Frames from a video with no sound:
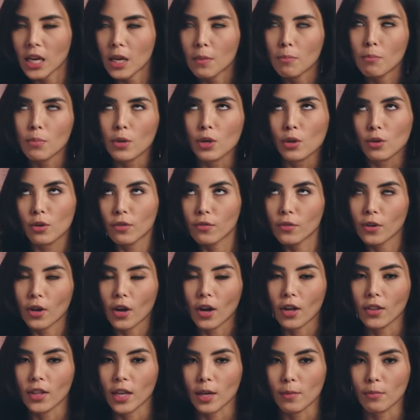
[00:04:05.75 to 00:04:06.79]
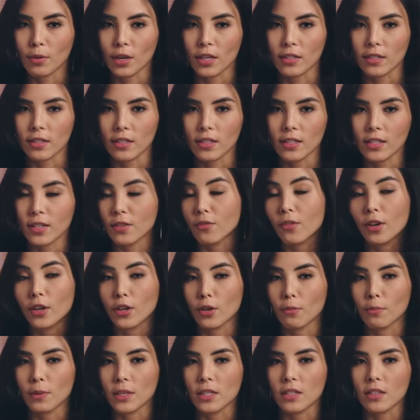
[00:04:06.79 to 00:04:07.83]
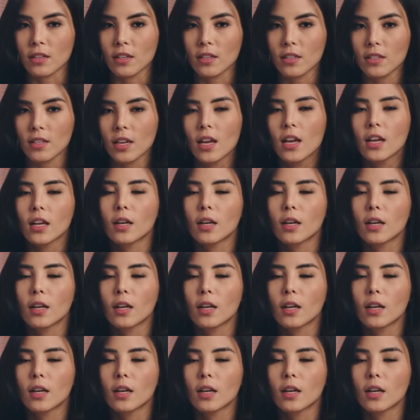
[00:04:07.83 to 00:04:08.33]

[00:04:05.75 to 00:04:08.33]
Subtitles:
a beautiful online presence and run your business,